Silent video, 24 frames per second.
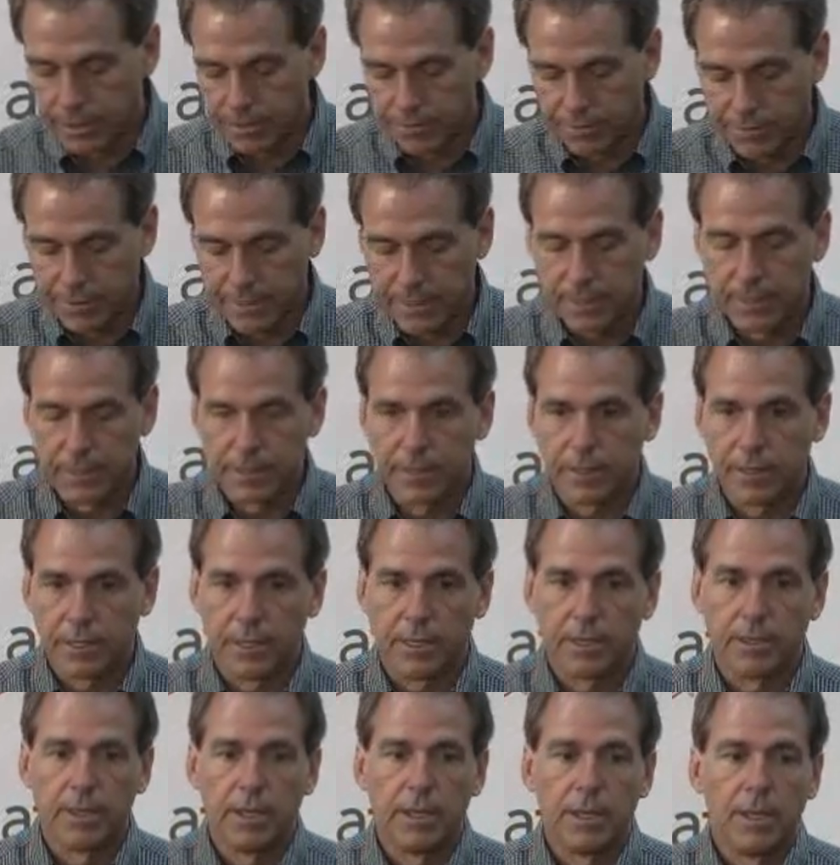affected
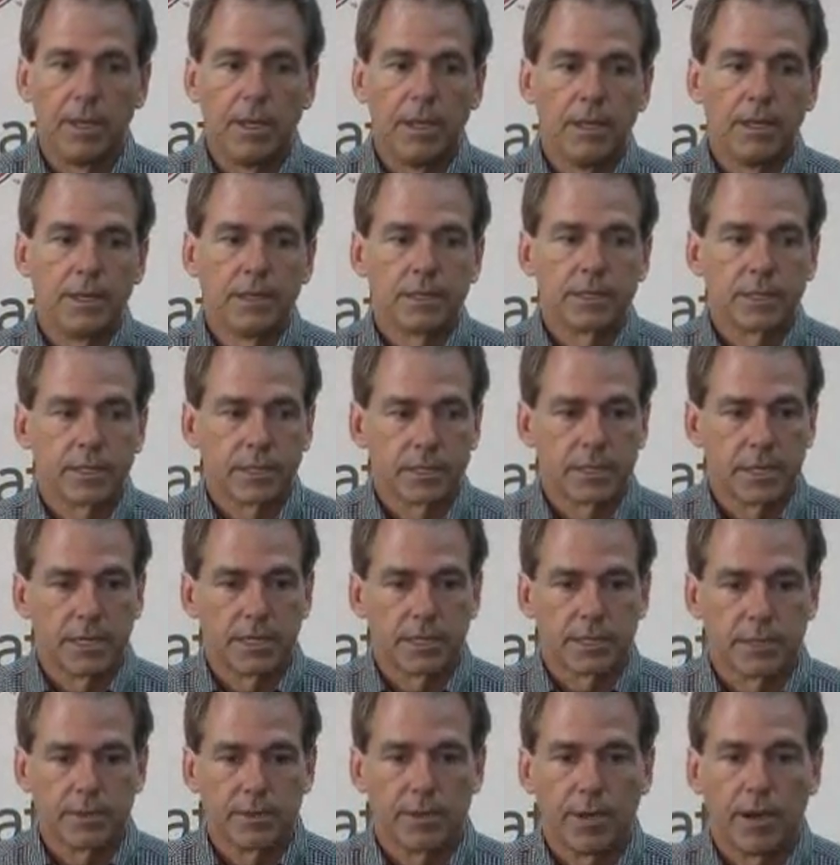the
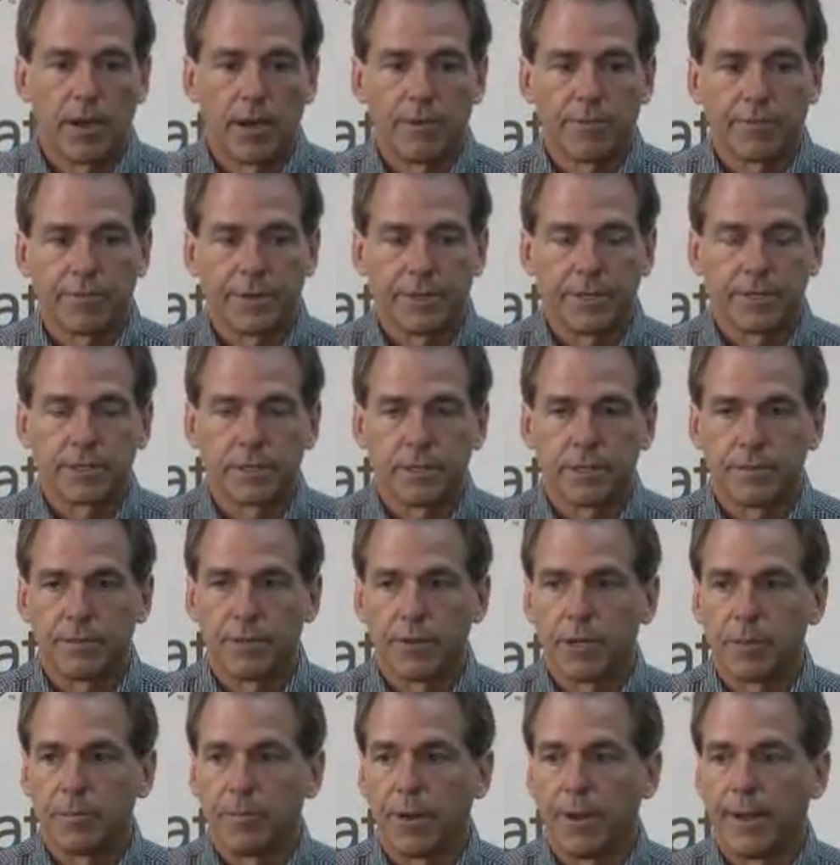success of the offense in a
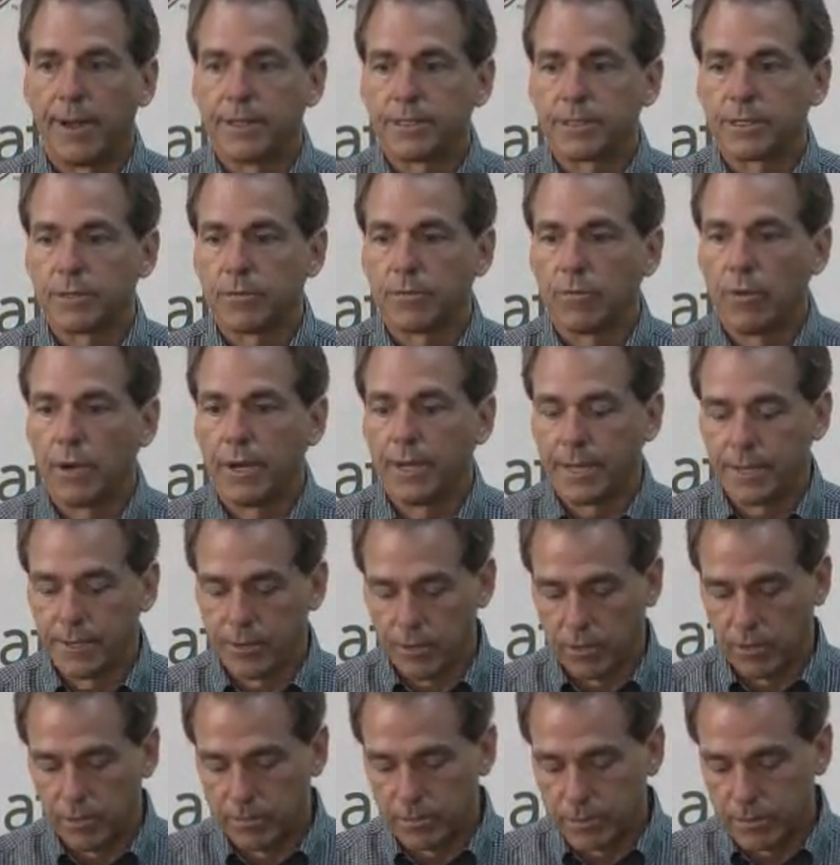very positive way in
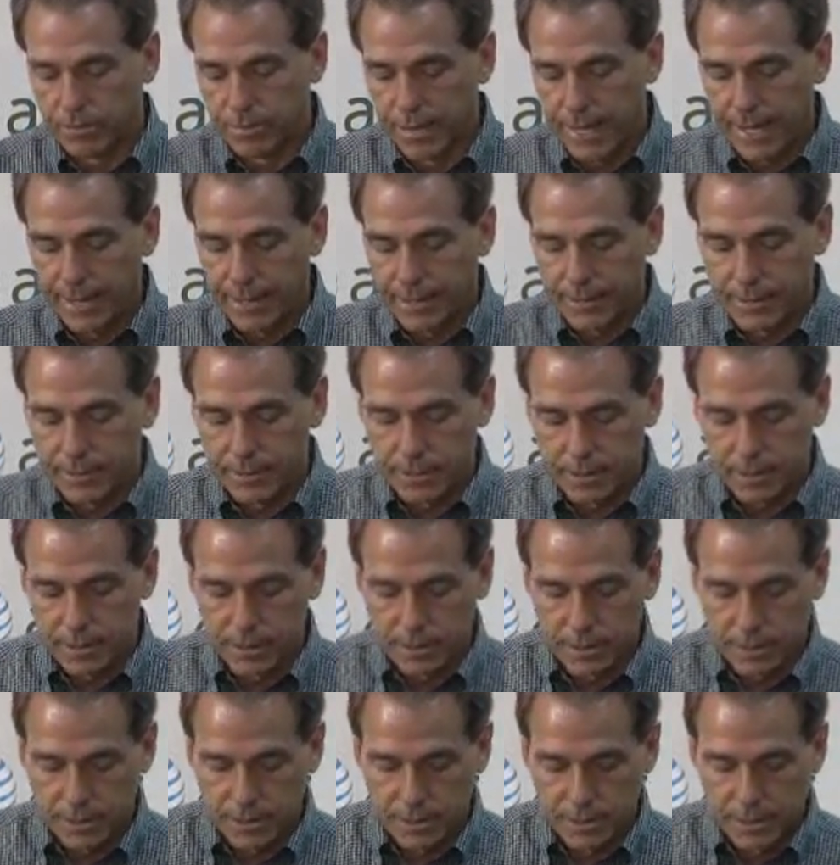terms of
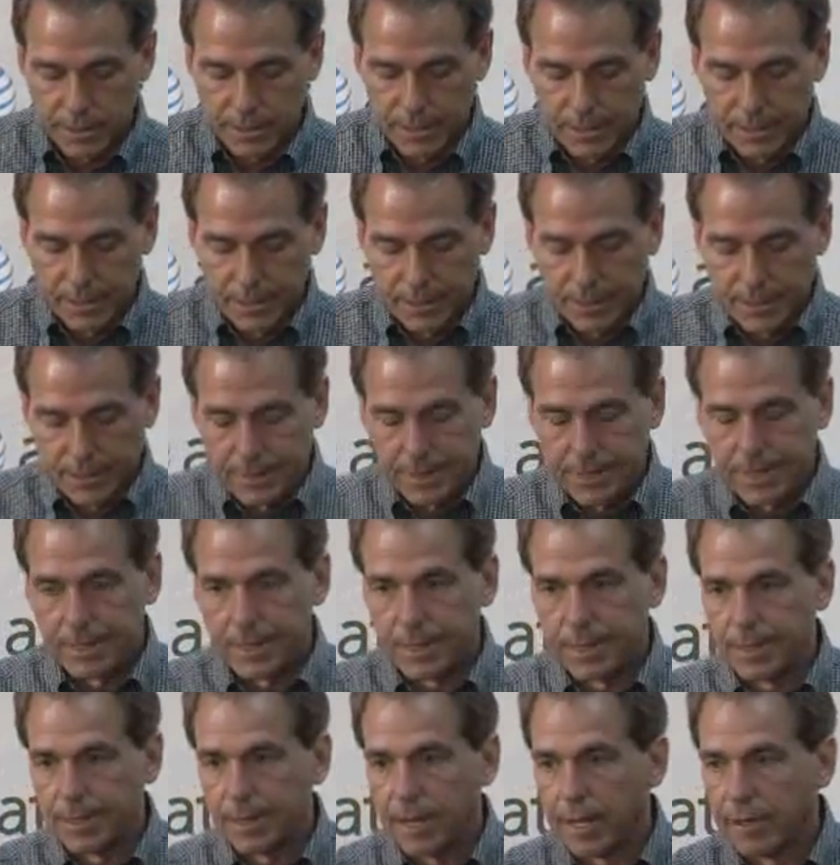balances.
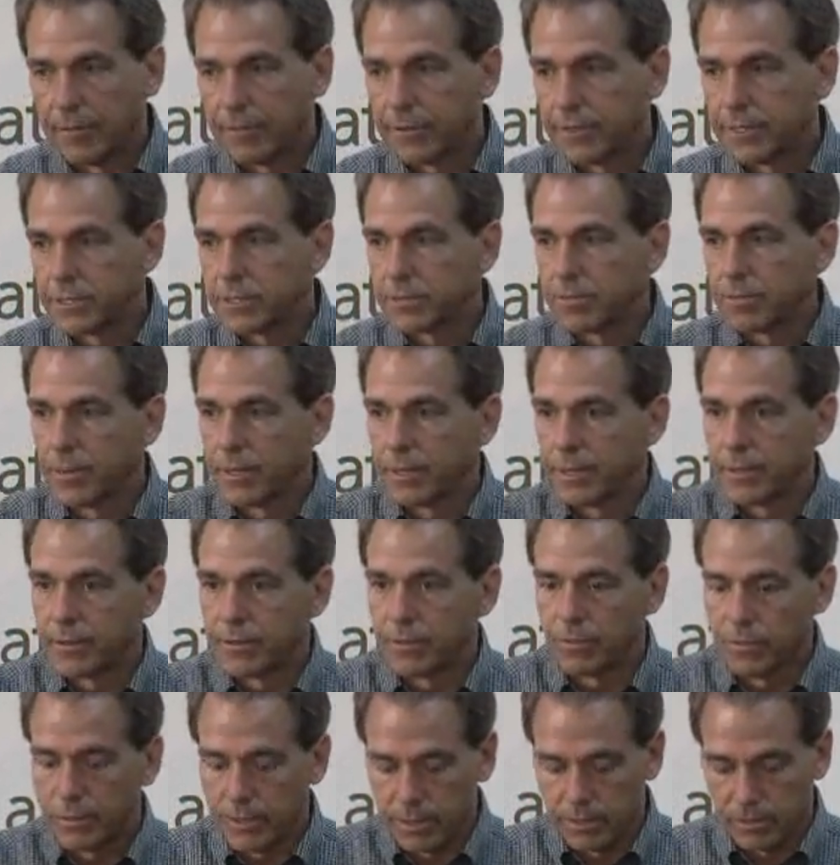Offensive player of
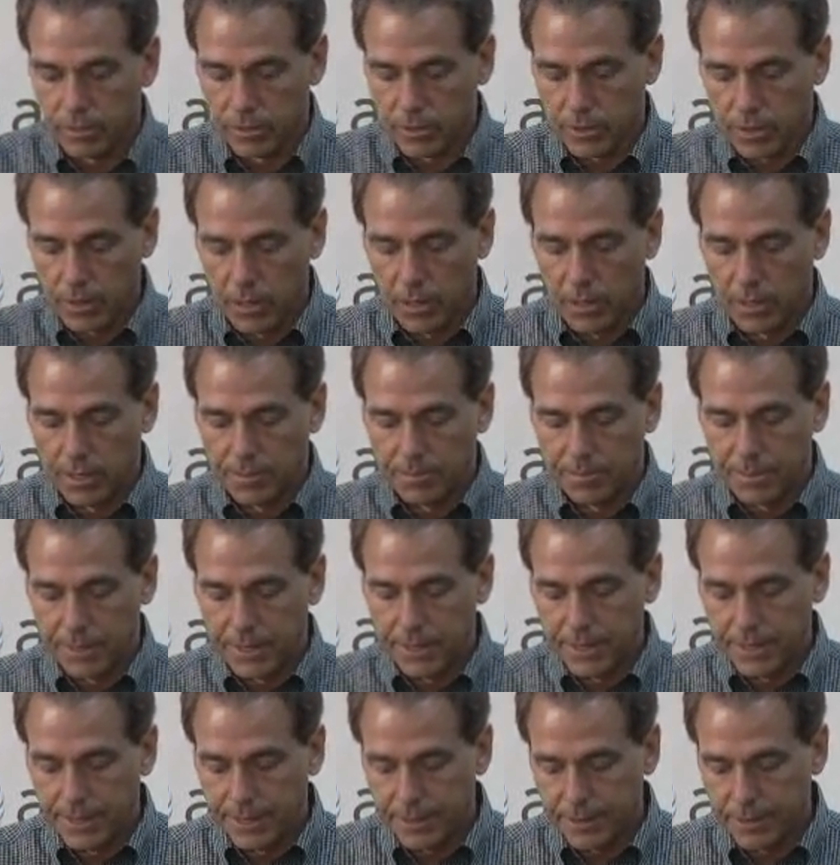the week with Colin
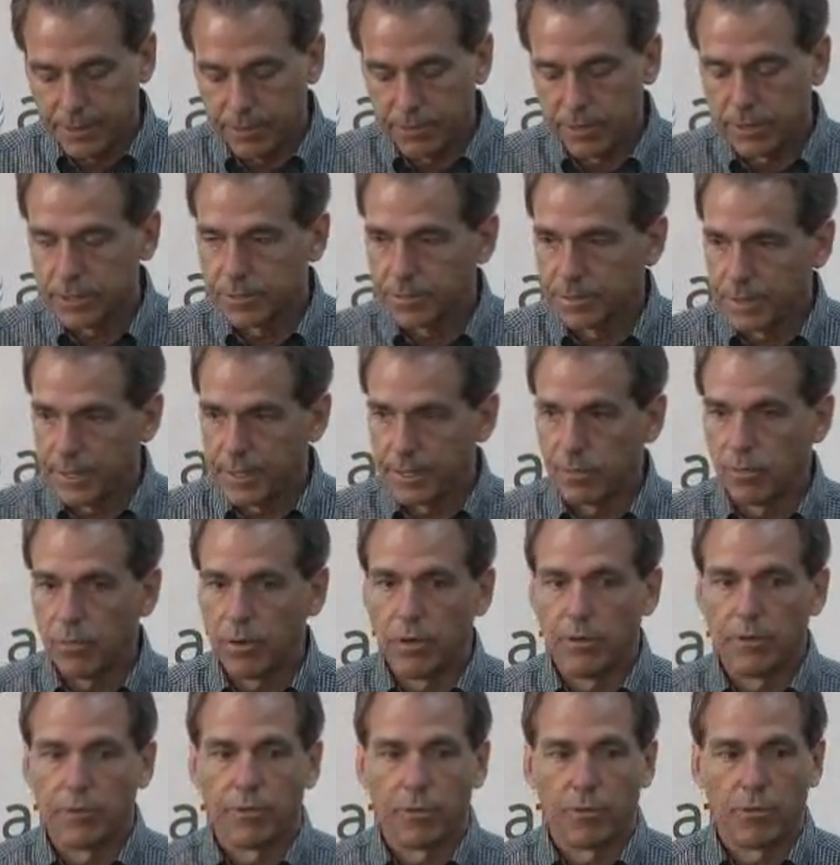Peake, who has played
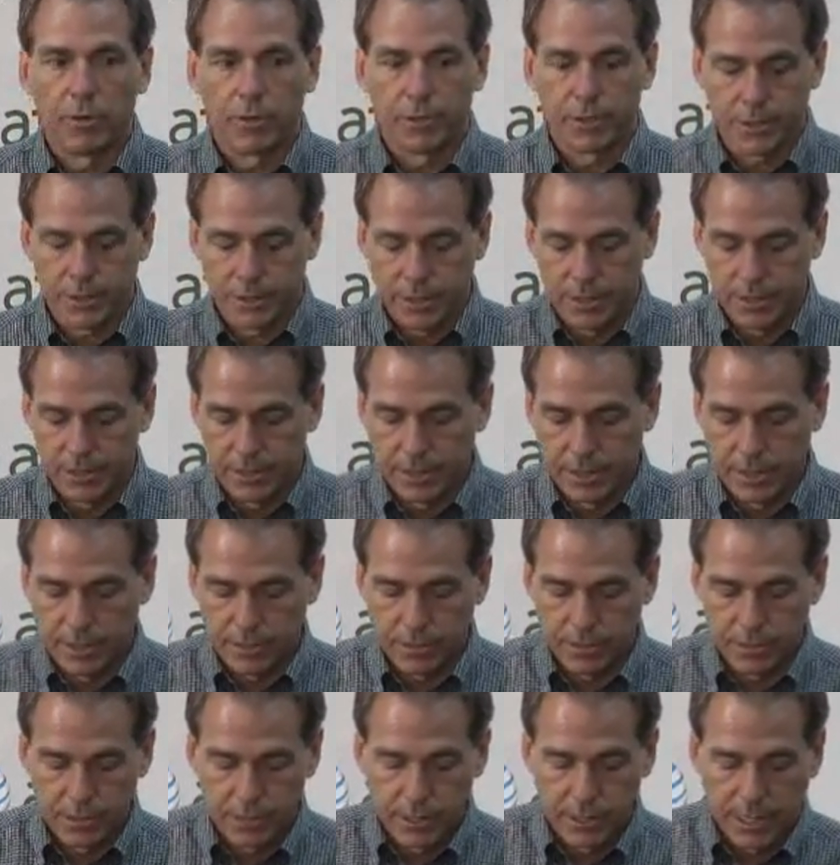well for us and did a
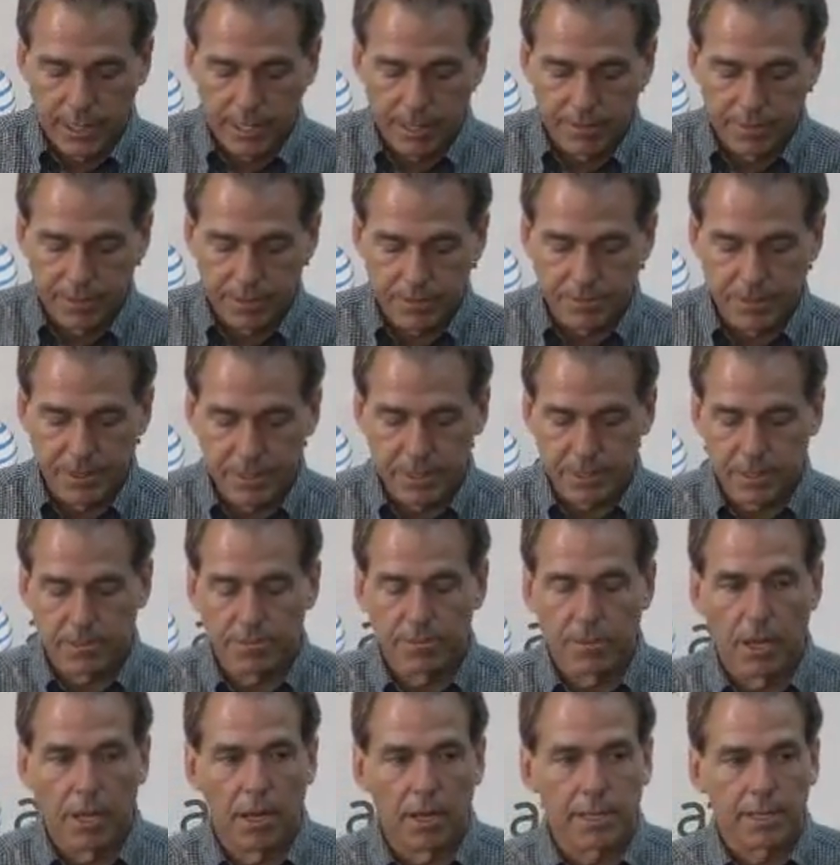good job, especially
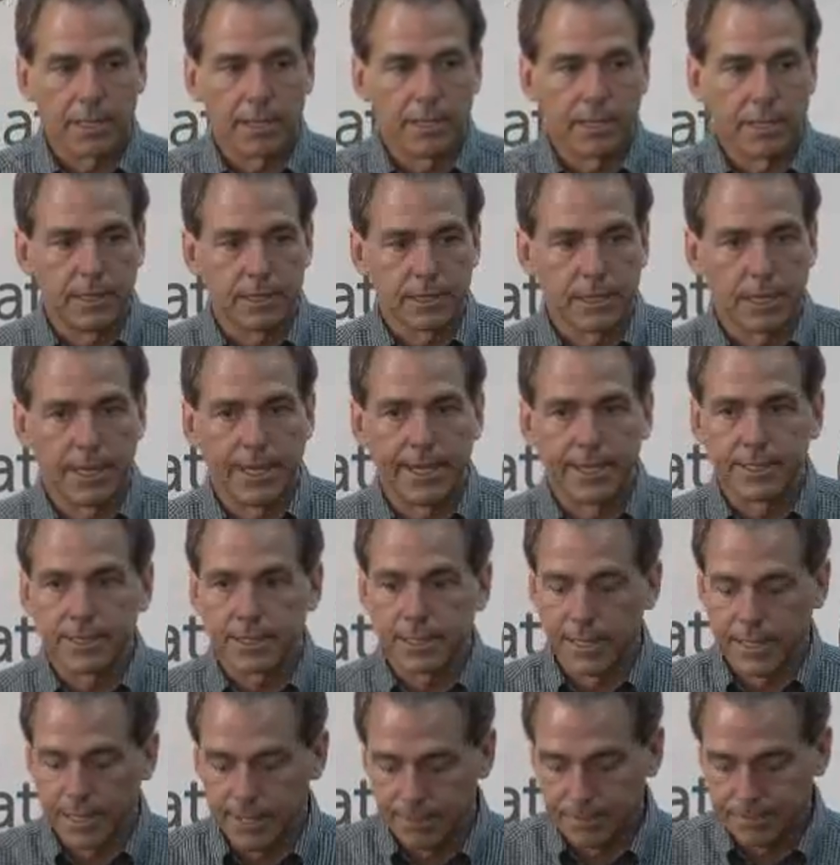blocking in this last
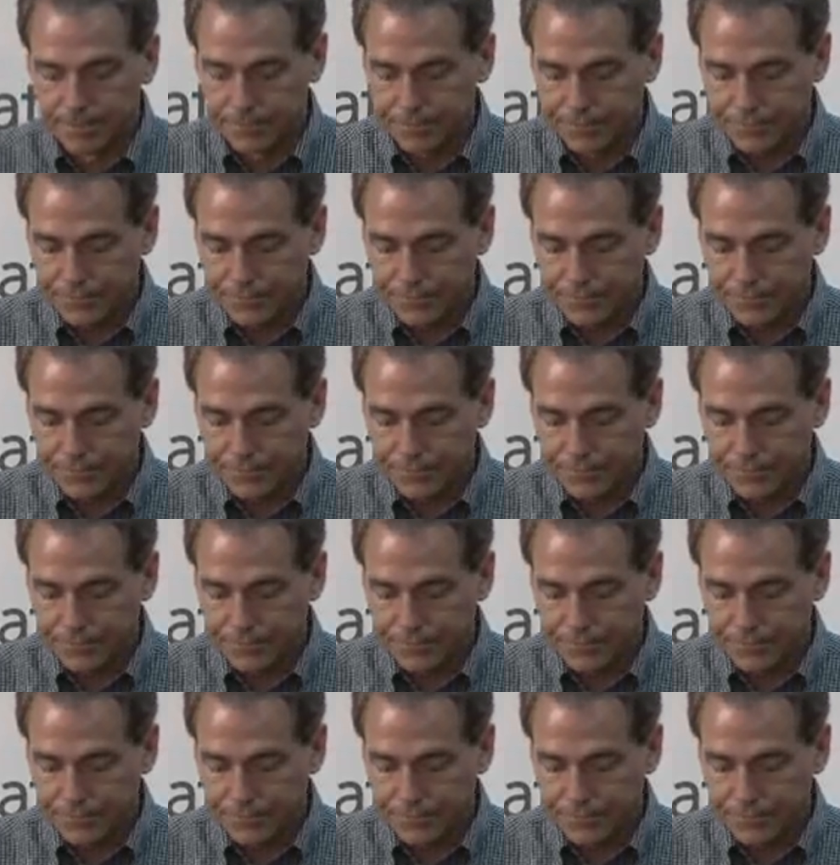game.